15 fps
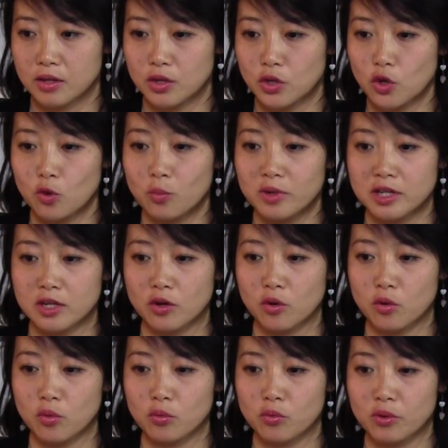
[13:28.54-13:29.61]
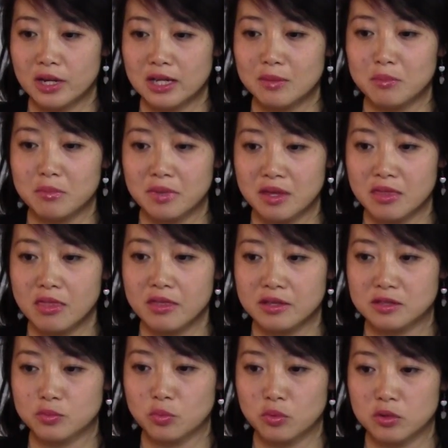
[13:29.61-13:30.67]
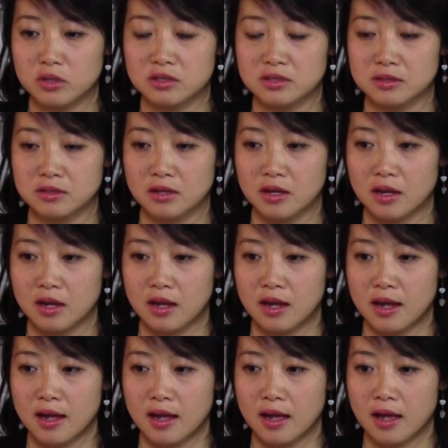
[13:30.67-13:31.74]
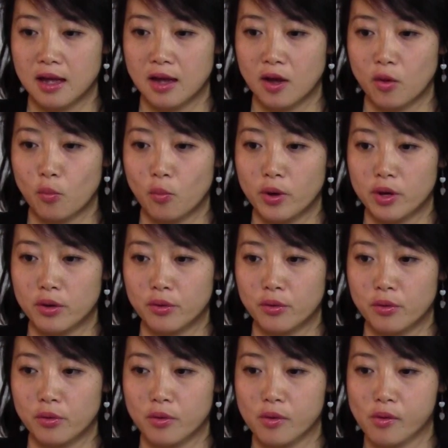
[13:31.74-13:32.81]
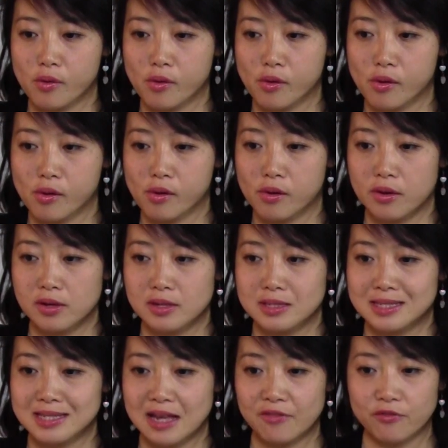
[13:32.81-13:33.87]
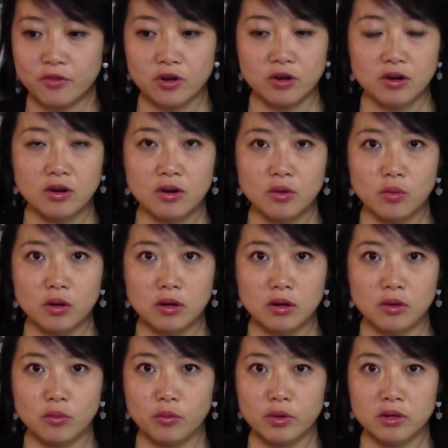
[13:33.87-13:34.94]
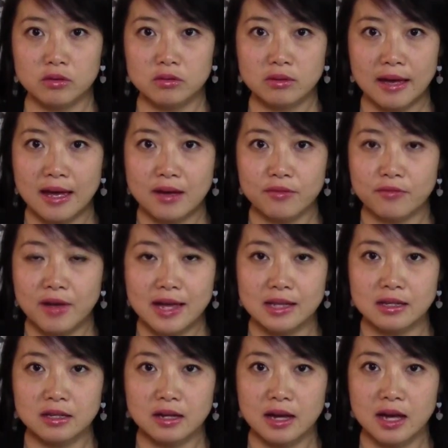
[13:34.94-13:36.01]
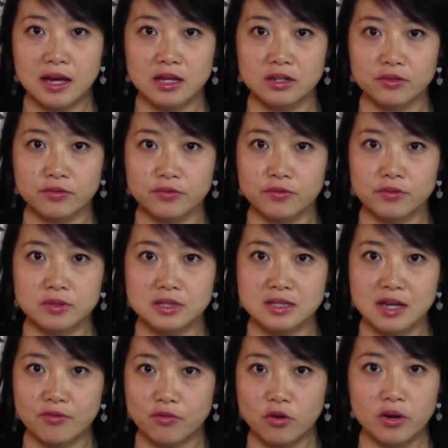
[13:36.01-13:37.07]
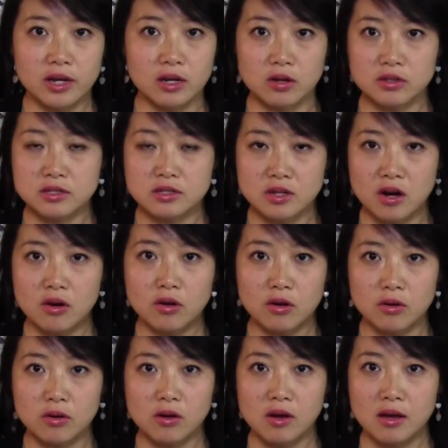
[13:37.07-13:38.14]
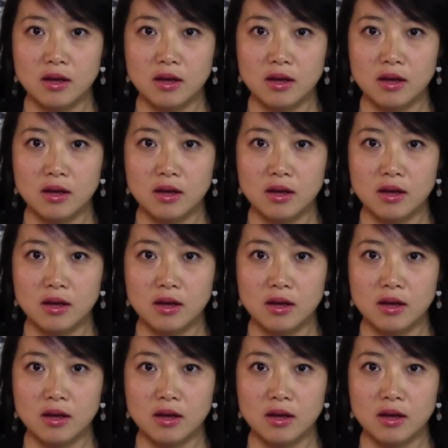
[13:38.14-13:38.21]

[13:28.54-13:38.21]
nobody who really mean these words will suffer or will have any kind of suffering or sorrow